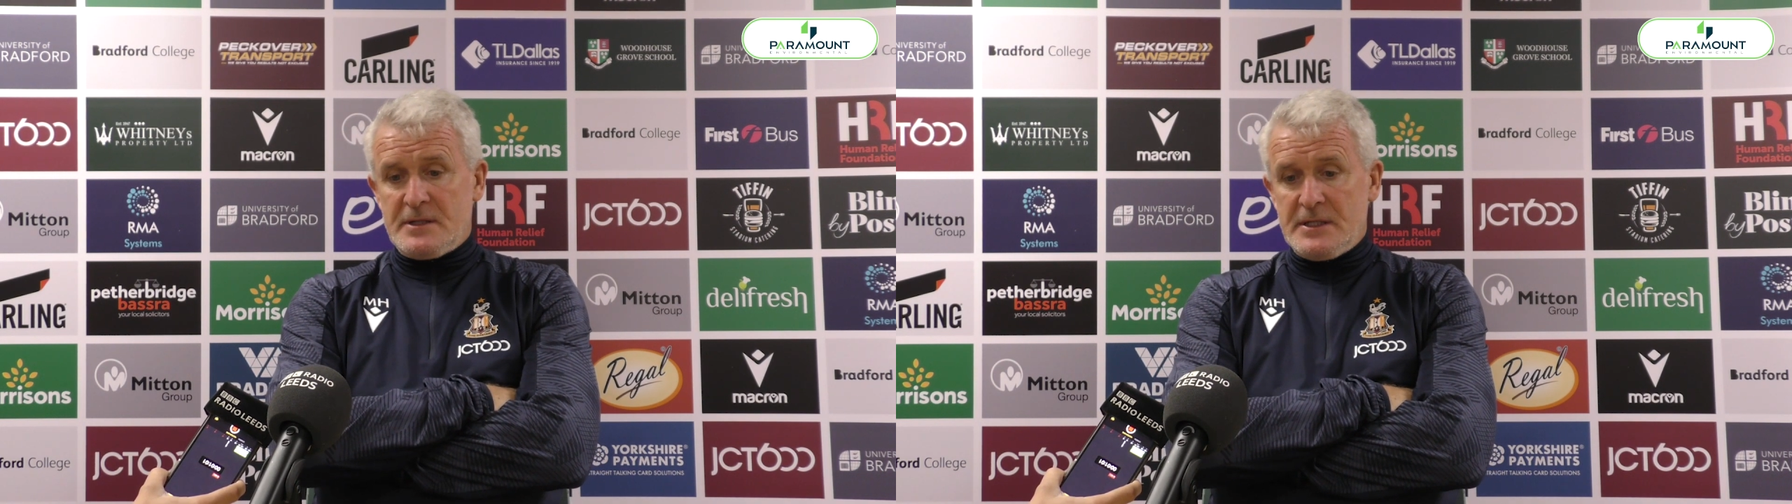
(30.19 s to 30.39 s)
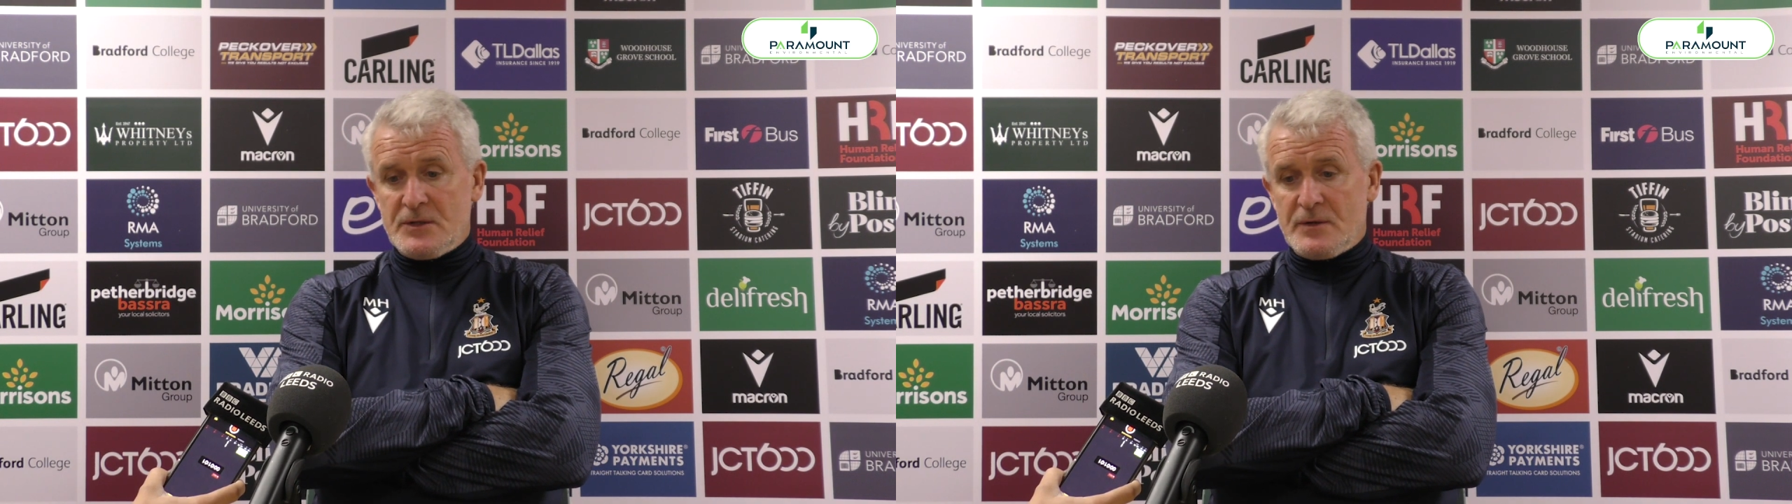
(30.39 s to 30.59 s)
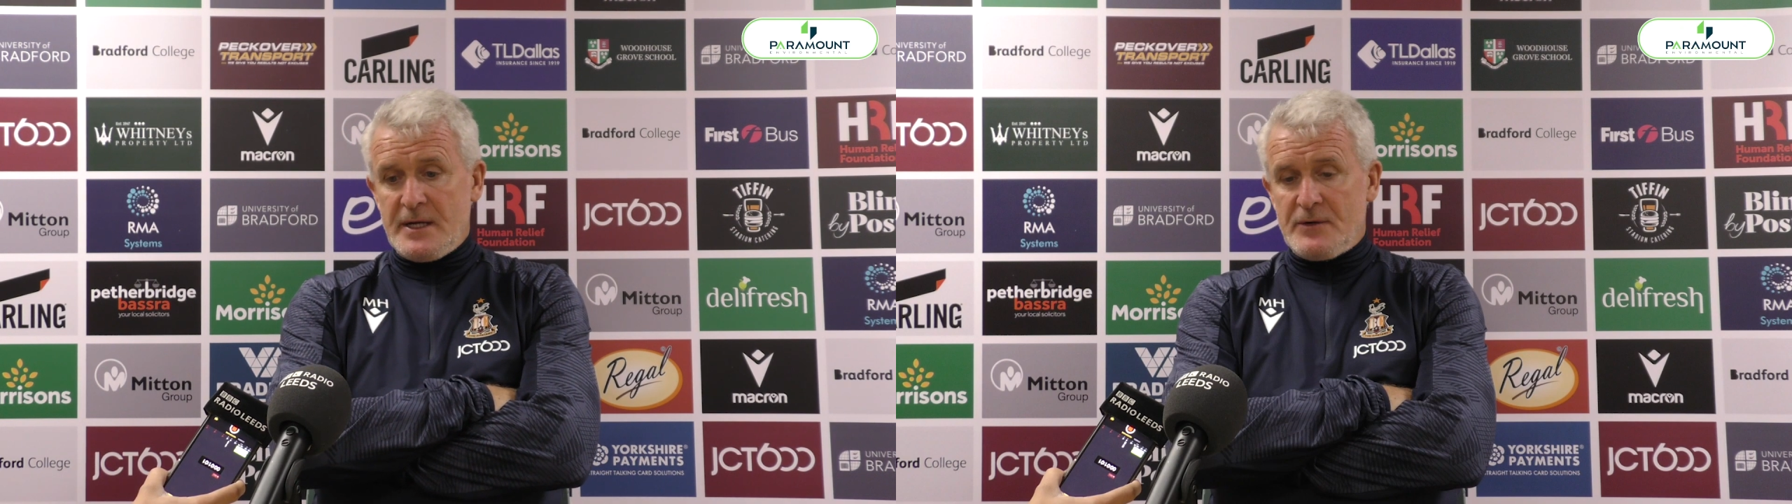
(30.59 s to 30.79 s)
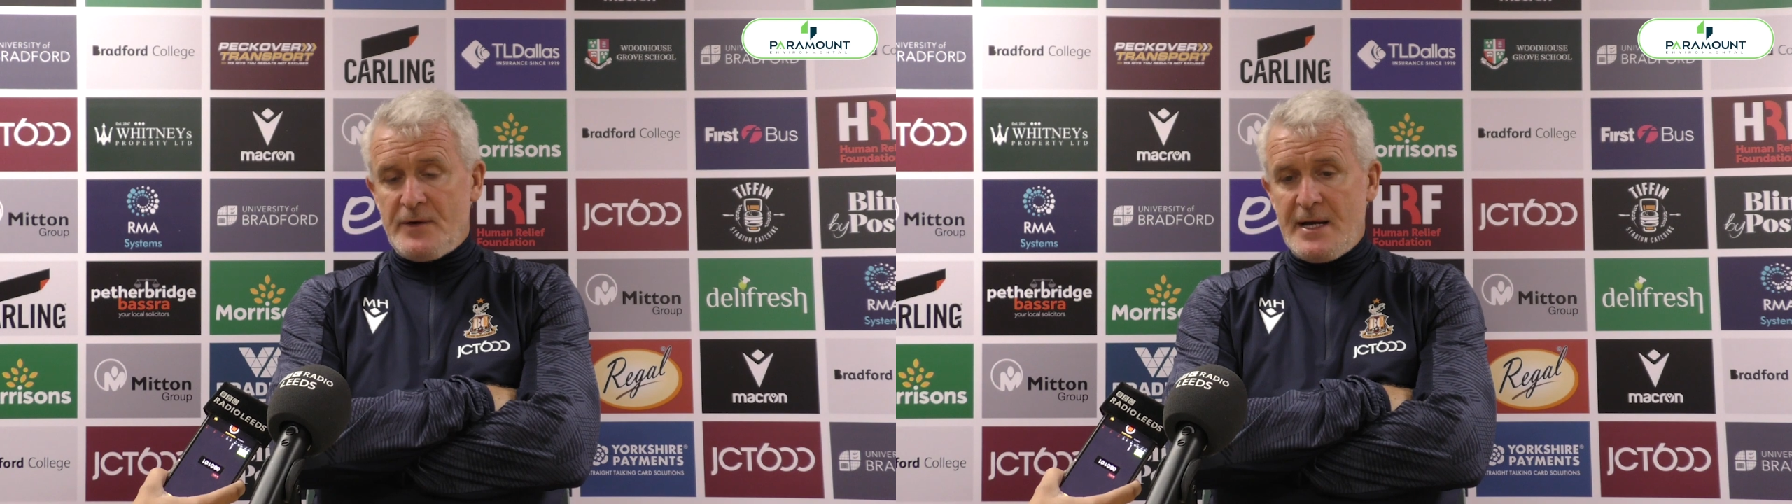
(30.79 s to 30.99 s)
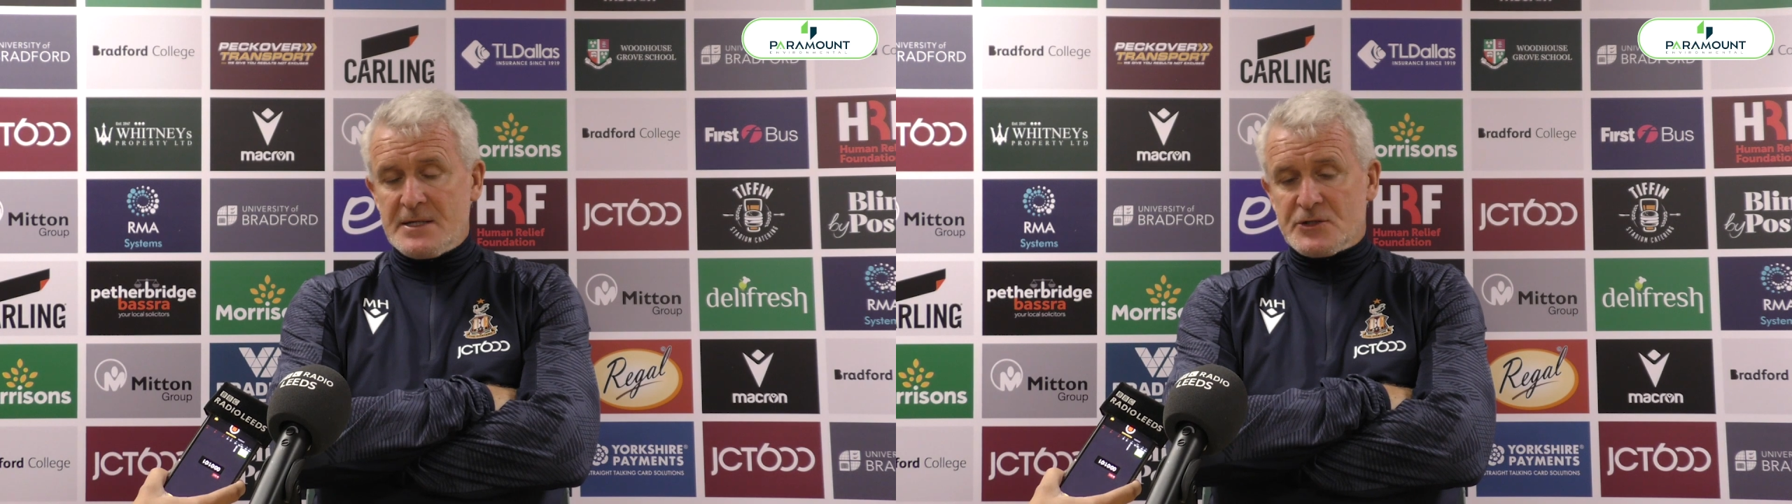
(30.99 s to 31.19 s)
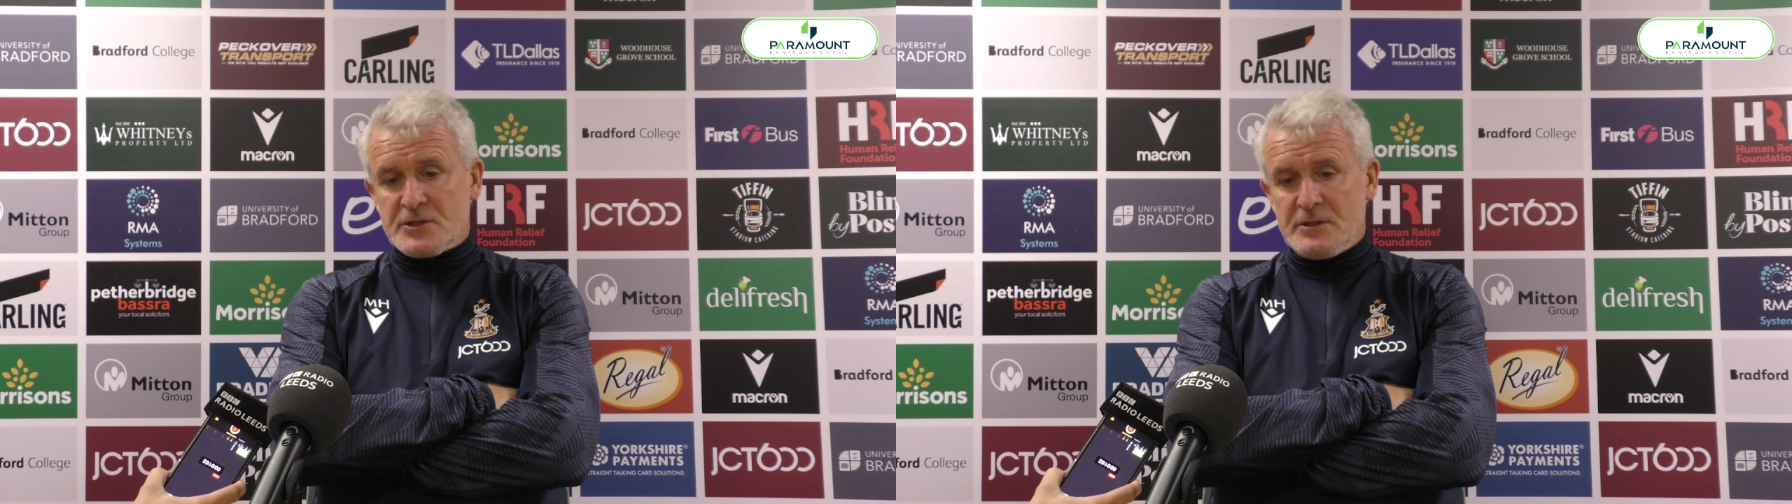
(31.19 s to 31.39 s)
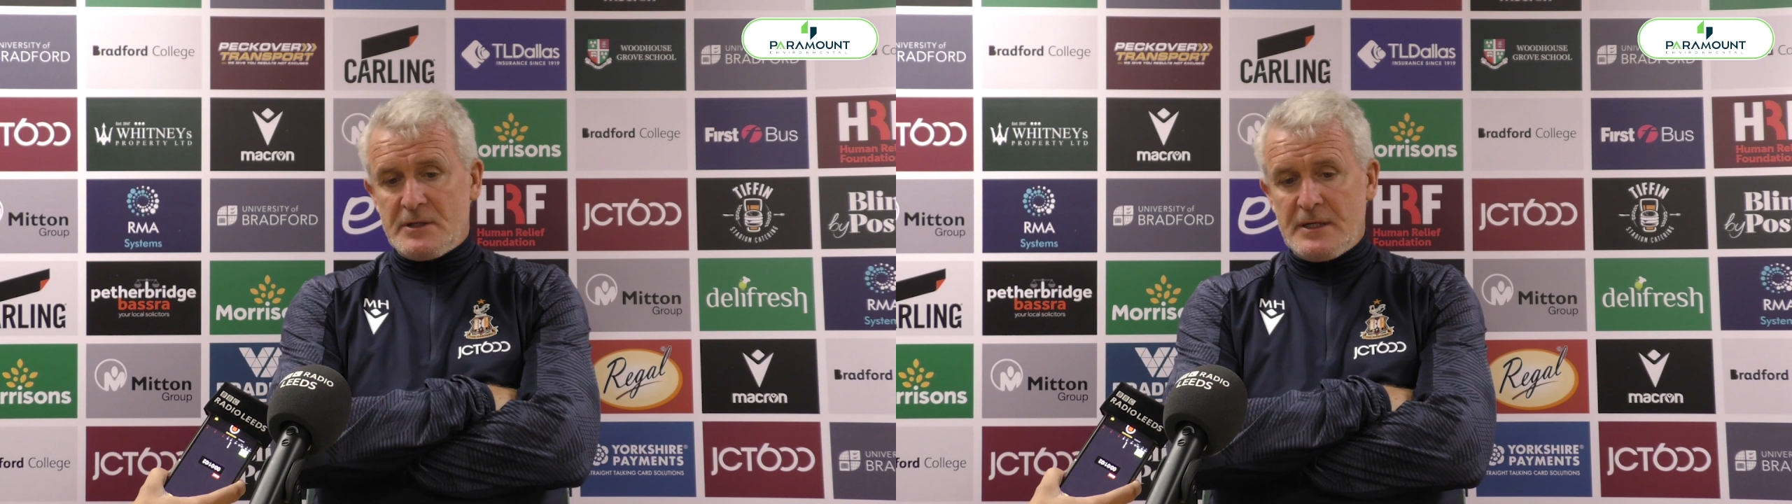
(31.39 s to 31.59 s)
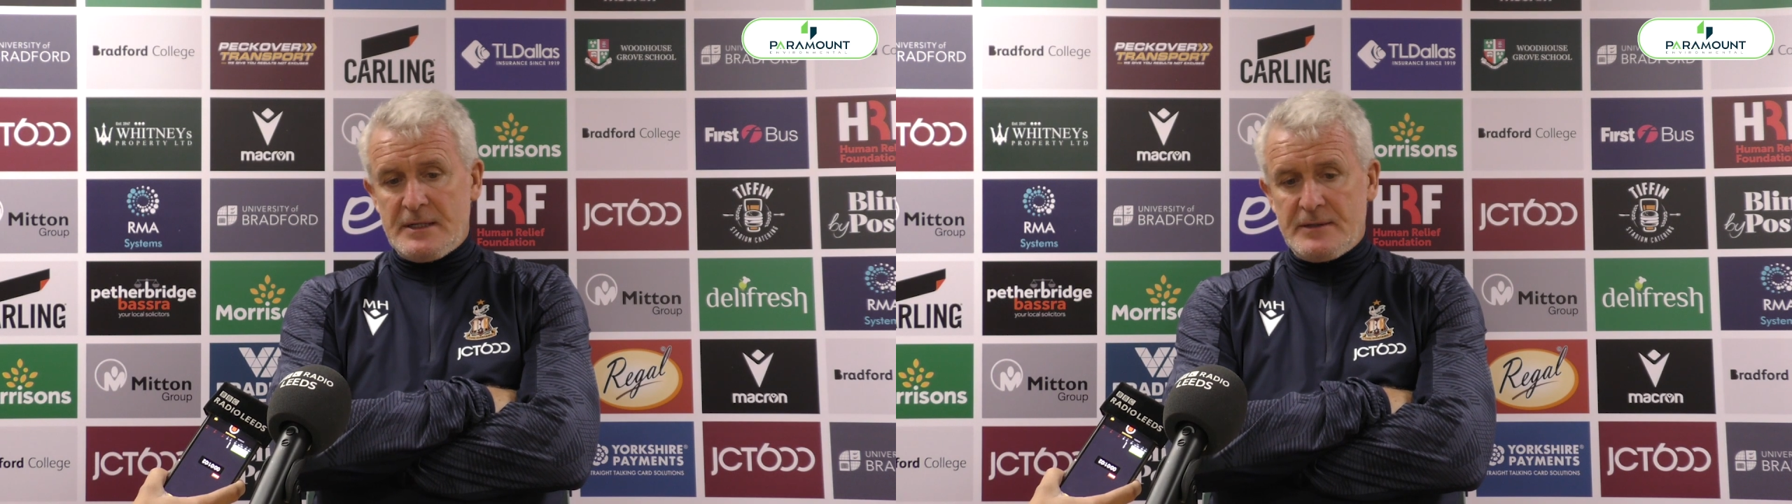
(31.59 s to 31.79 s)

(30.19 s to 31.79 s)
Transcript: they don't get a reaction.